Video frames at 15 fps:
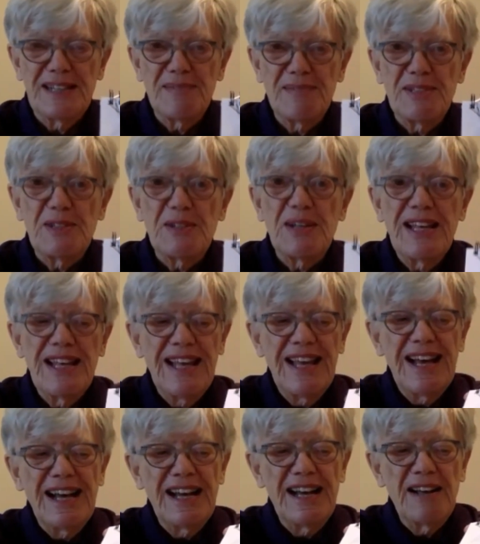So
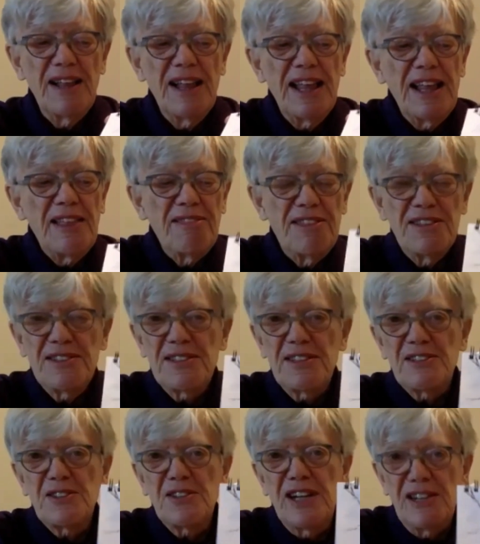I
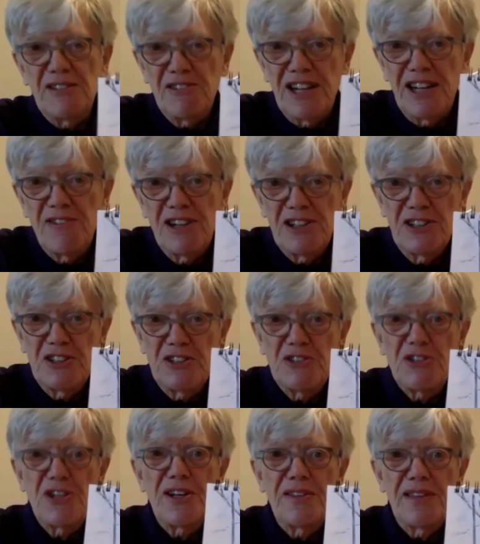wanted to
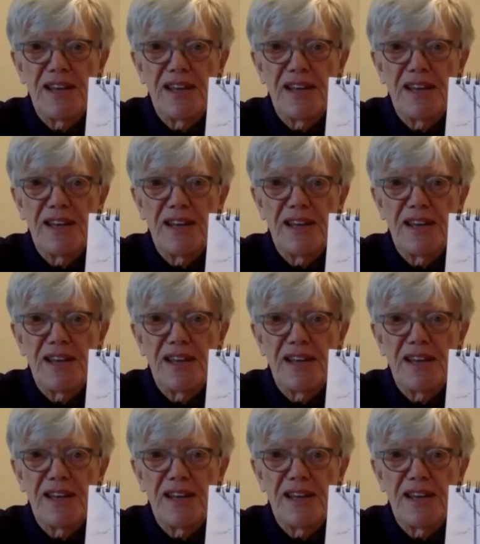draw that,